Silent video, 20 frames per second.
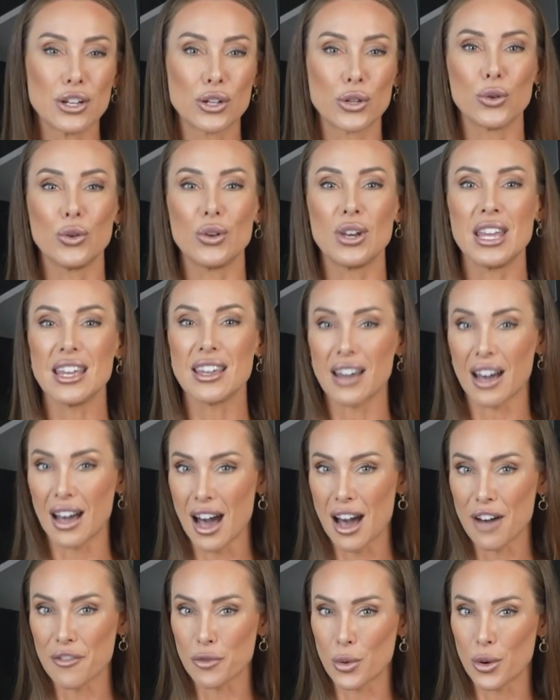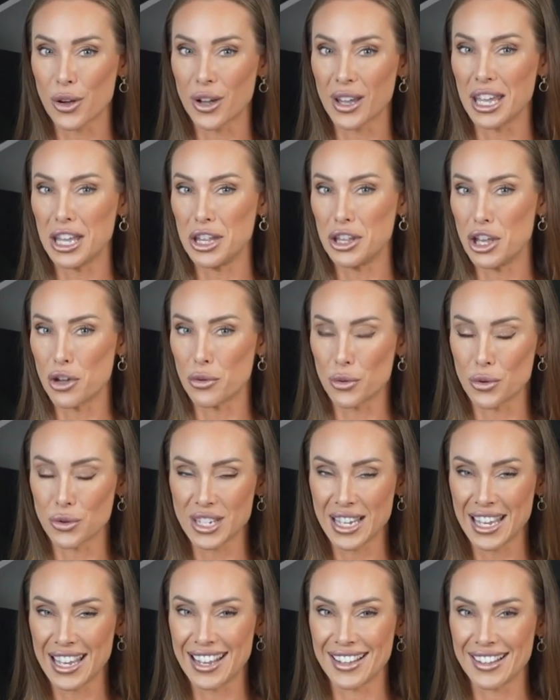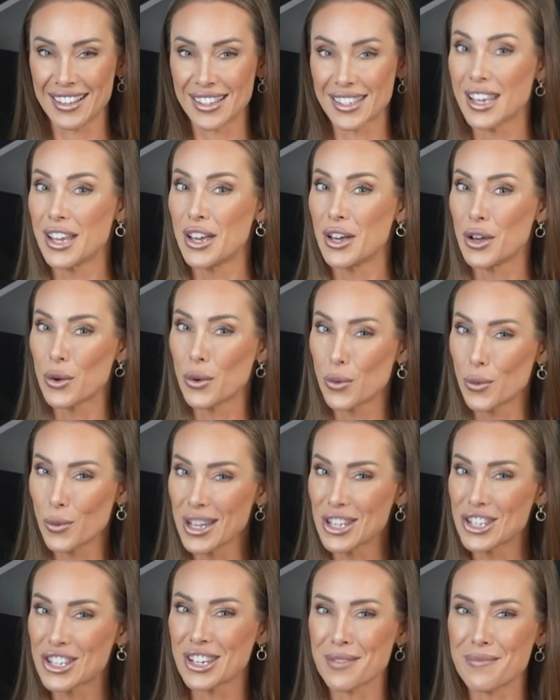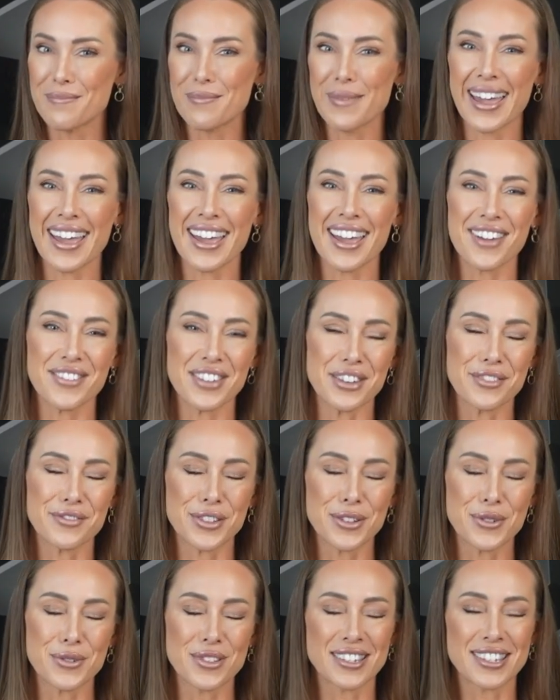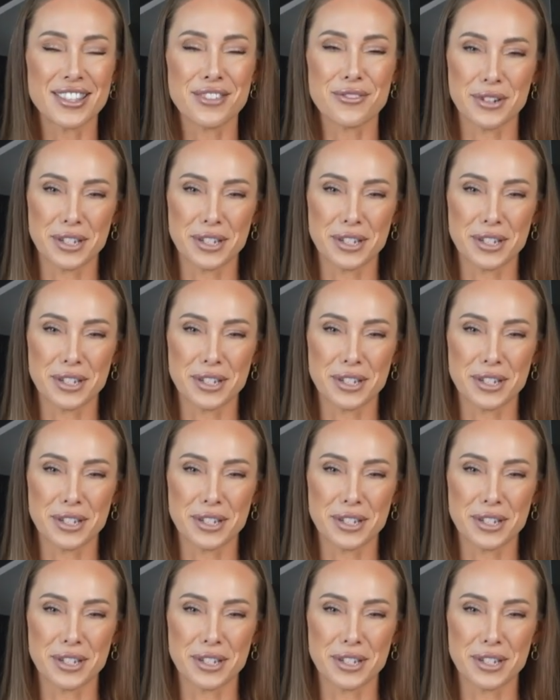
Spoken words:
including calf work in their routines, which may have influenced the